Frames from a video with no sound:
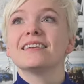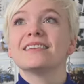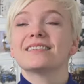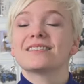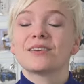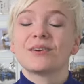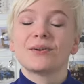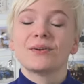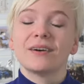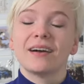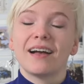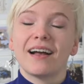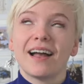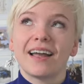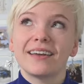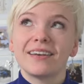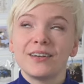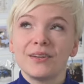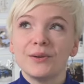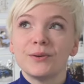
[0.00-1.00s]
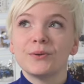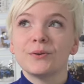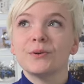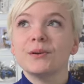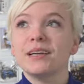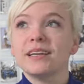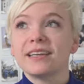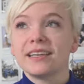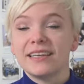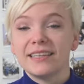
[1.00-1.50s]
So I
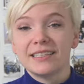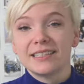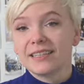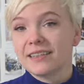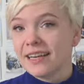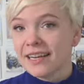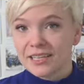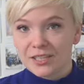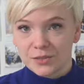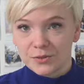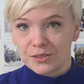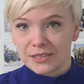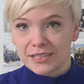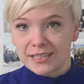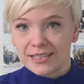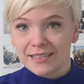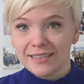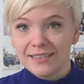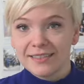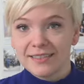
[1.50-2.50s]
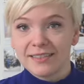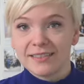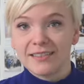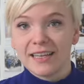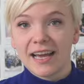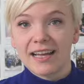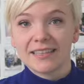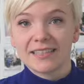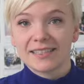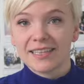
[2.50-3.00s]
knew intellectually
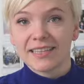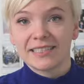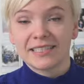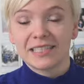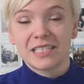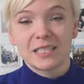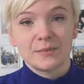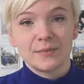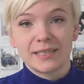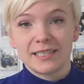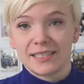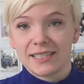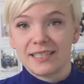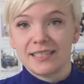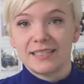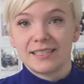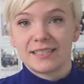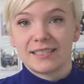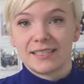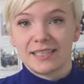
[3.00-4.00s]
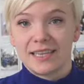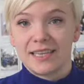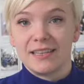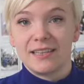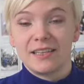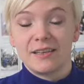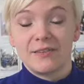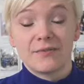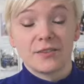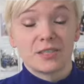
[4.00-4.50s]
that sexism exists
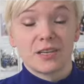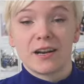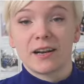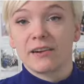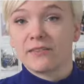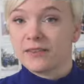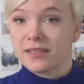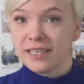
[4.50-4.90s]
in the photography